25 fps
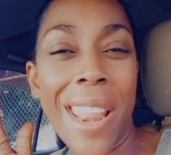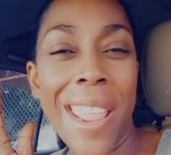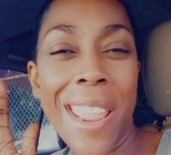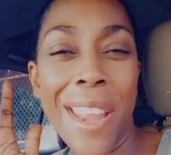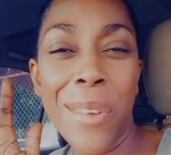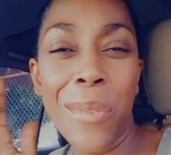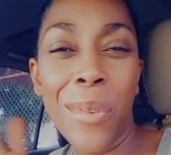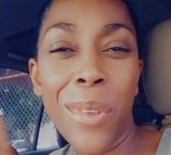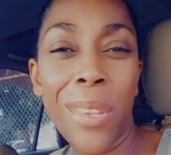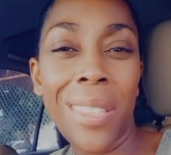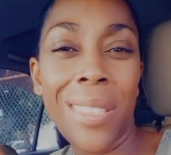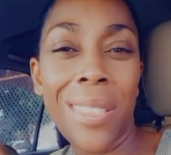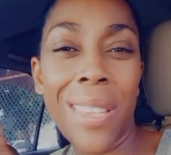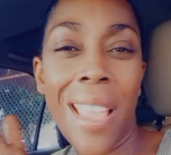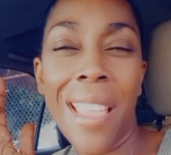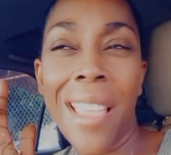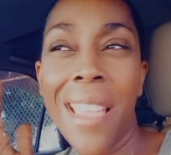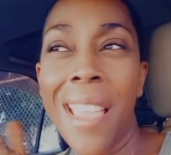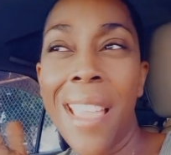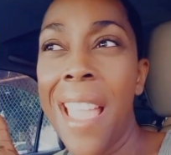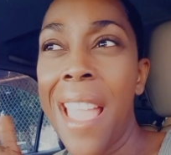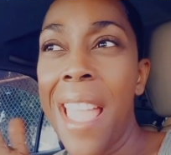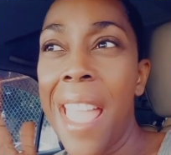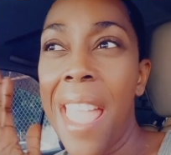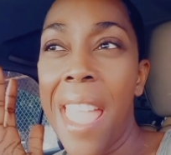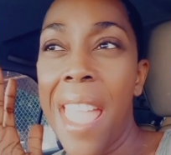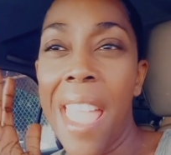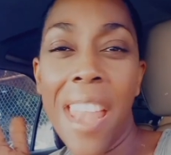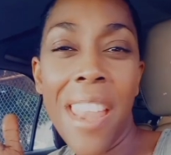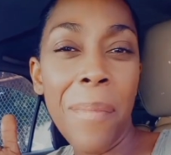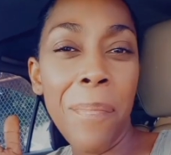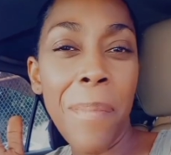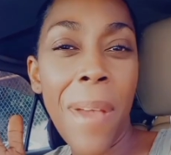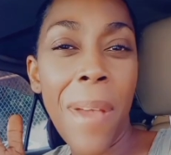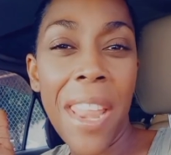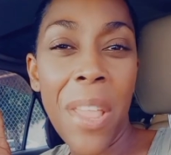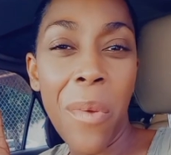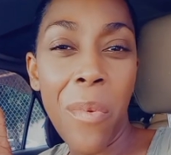I know say
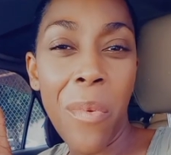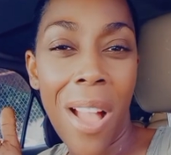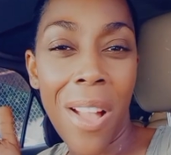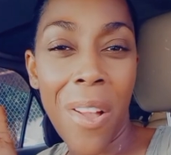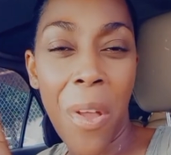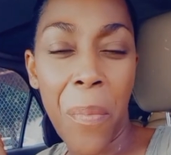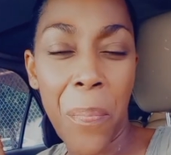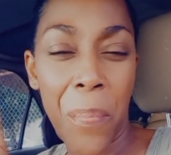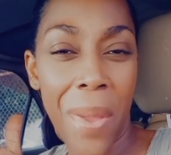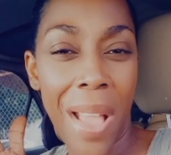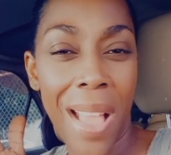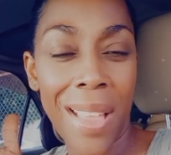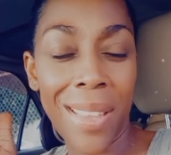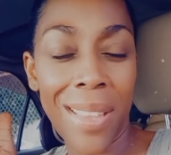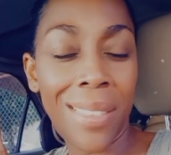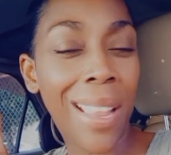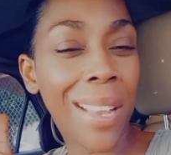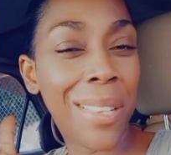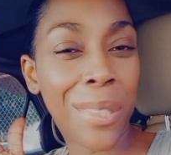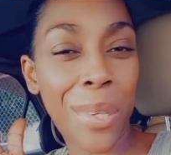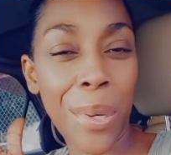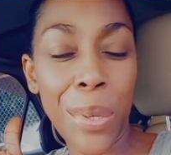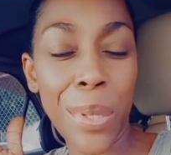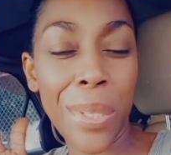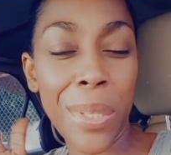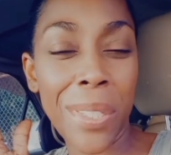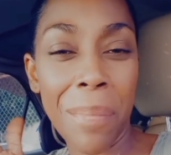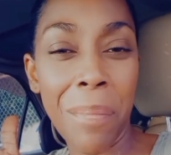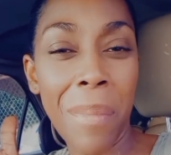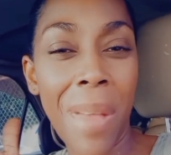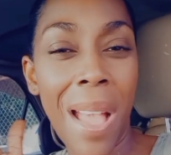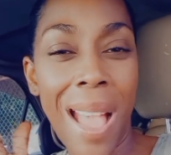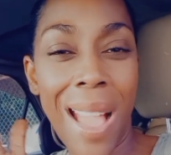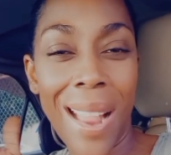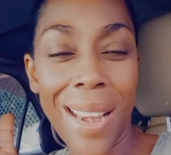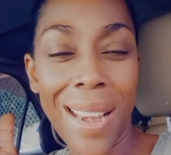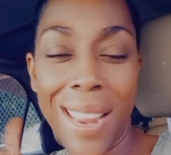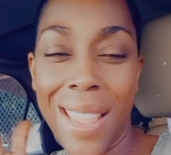anybody will go past that 30
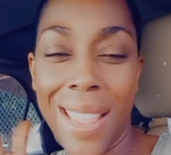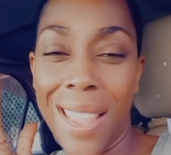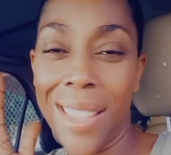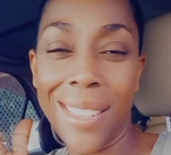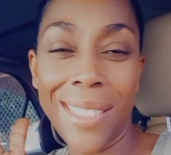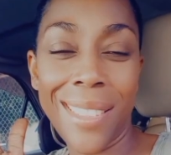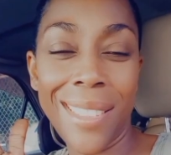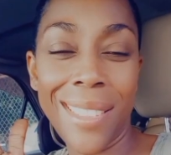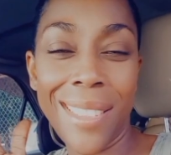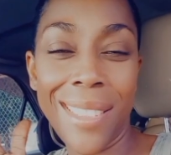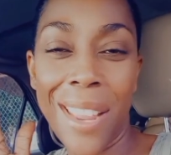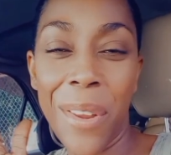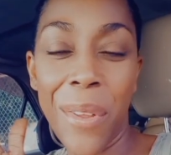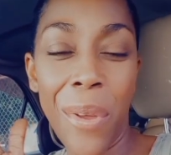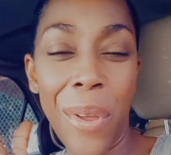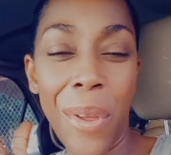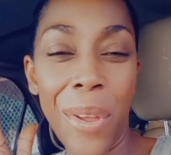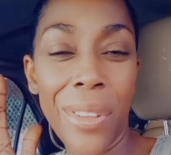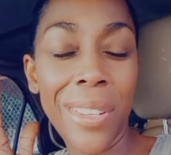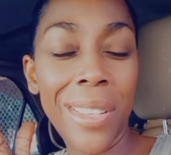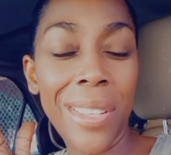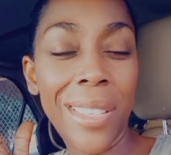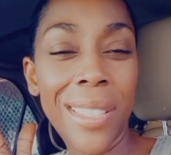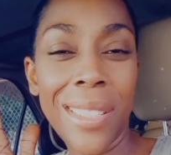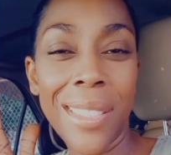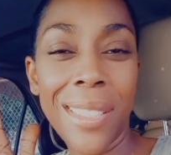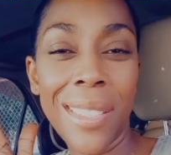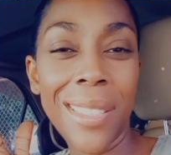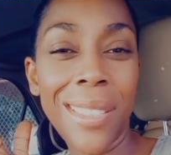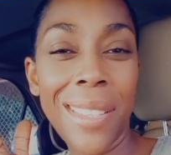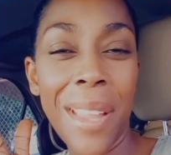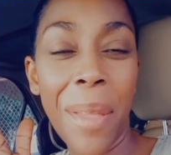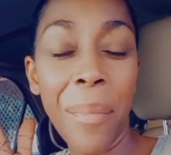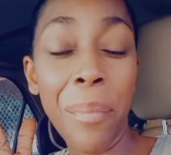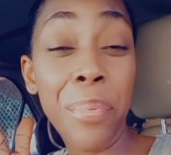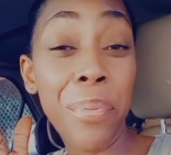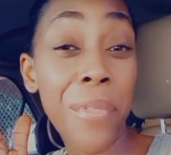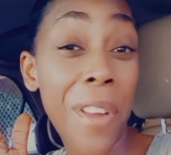mark there, you know,
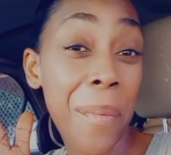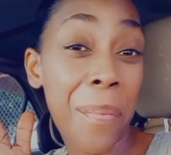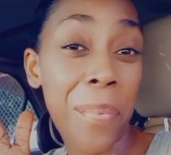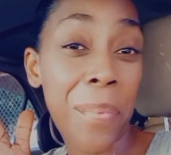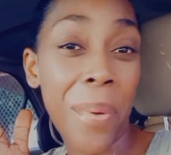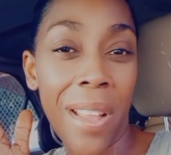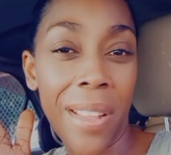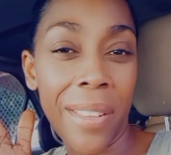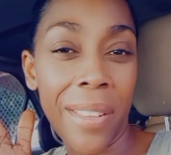them proper.